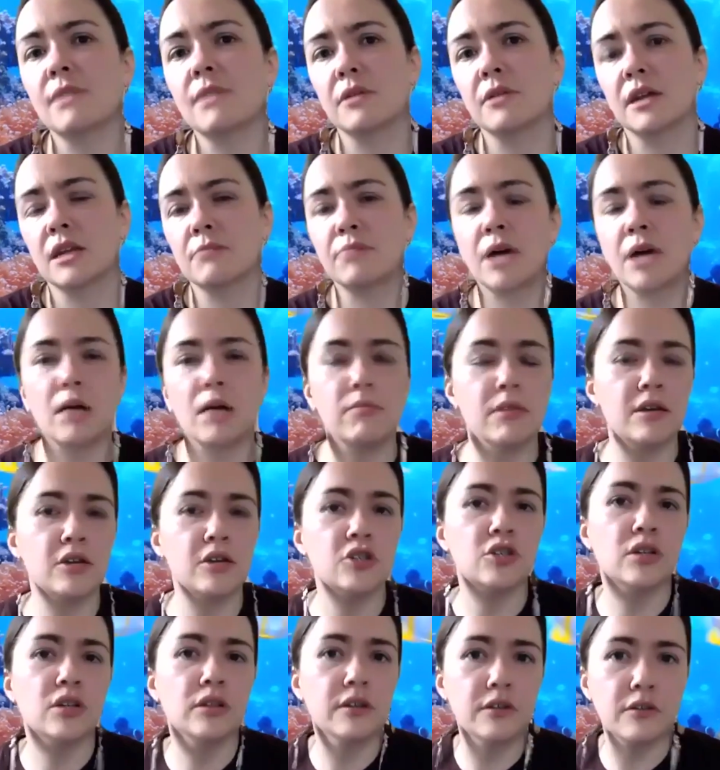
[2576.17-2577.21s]
I'm going to
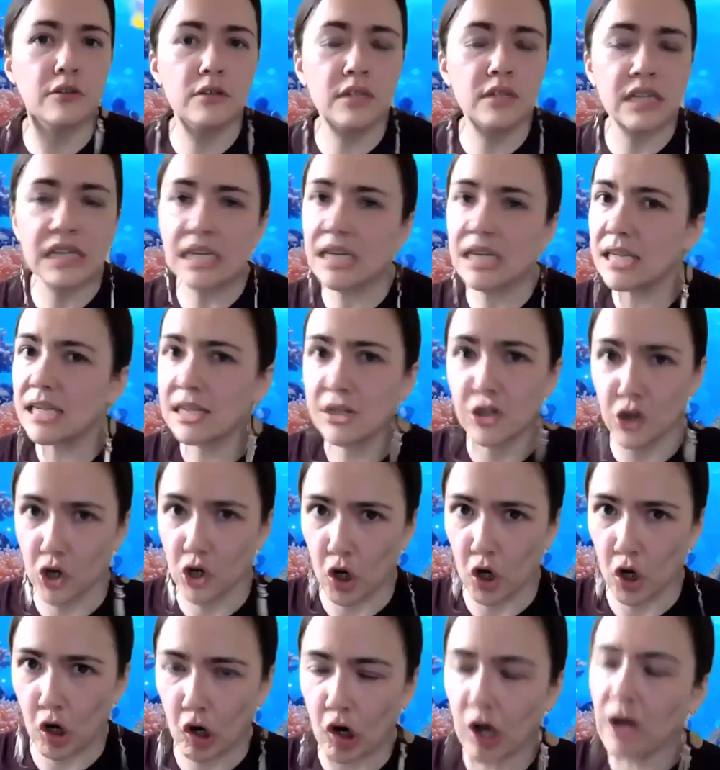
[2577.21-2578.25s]
publish a little
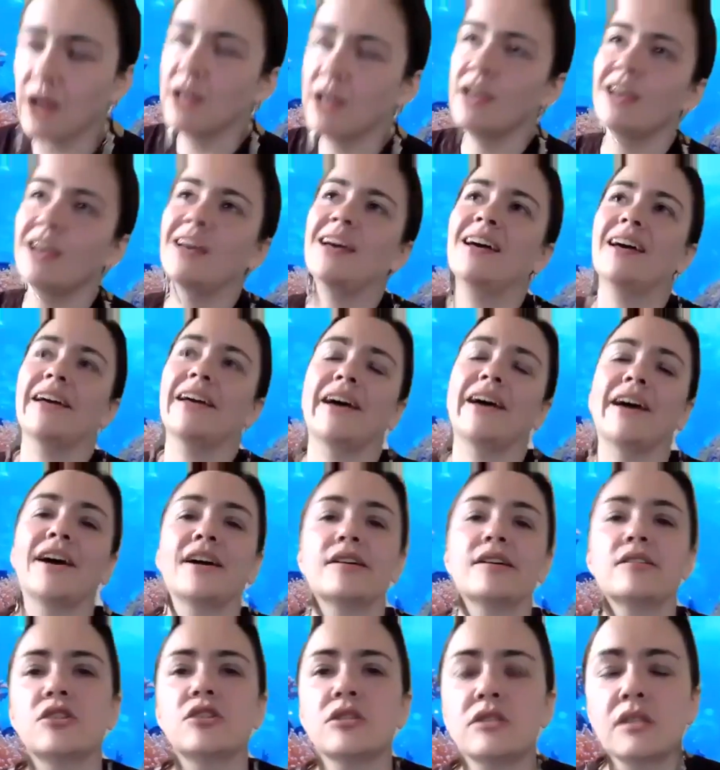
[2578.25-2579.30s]
teaser, uh,
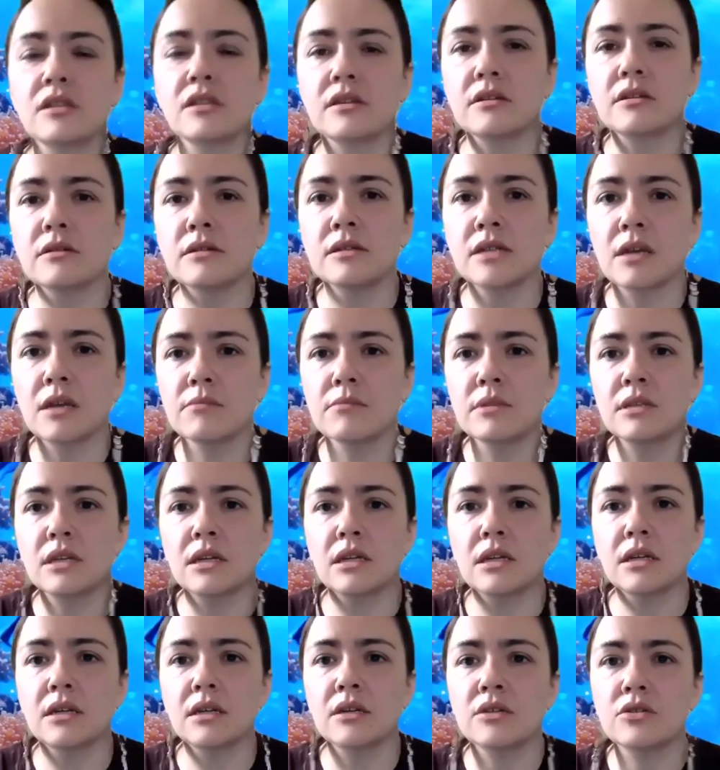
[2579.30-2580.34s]
just a little
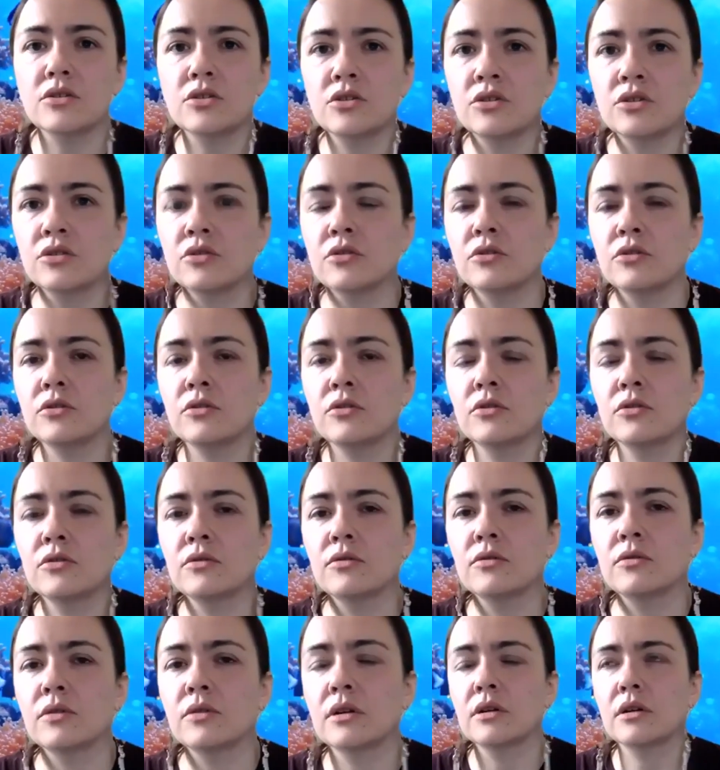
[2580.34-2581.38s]
something
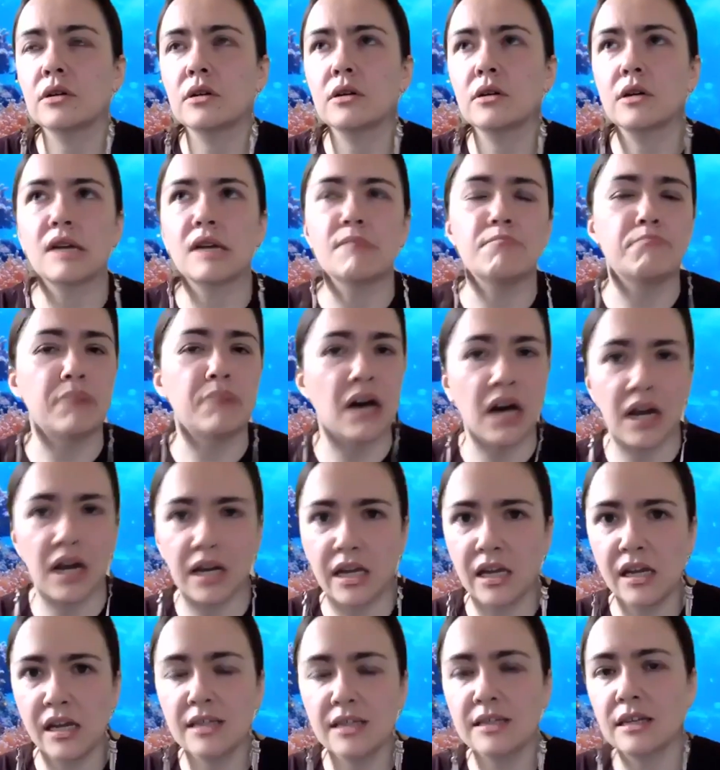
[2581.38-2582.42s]
to uh,
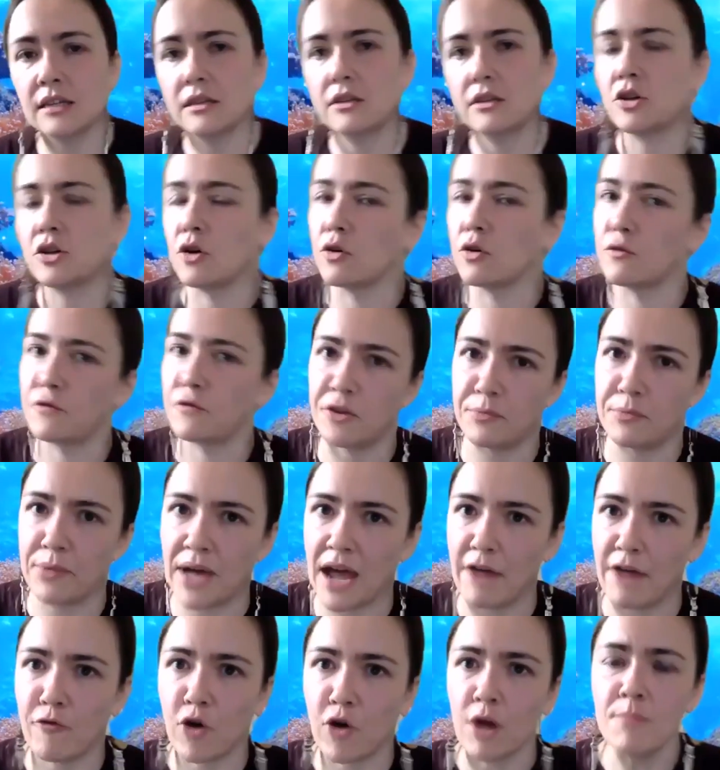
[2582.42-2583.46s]
embody and set the tone for the
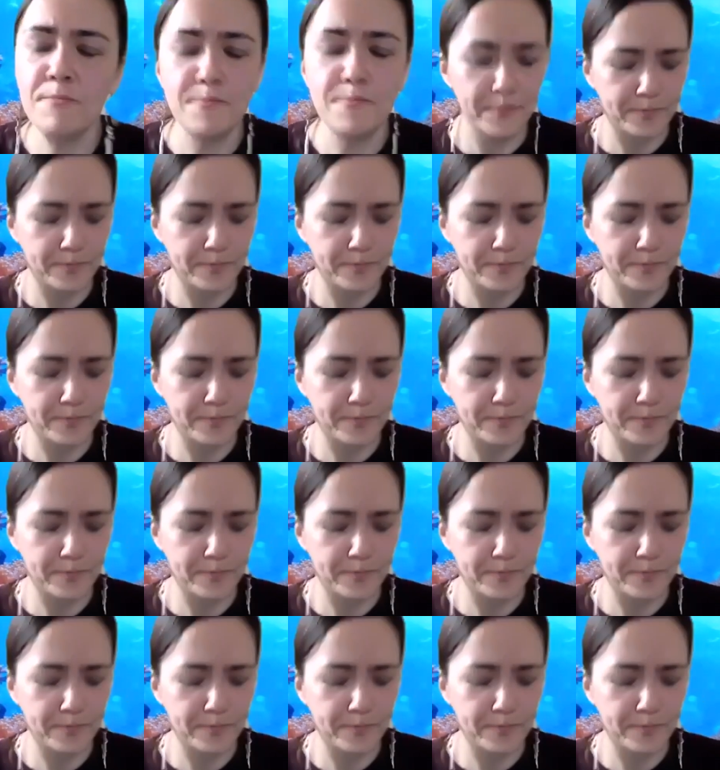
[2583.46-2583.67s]
platform.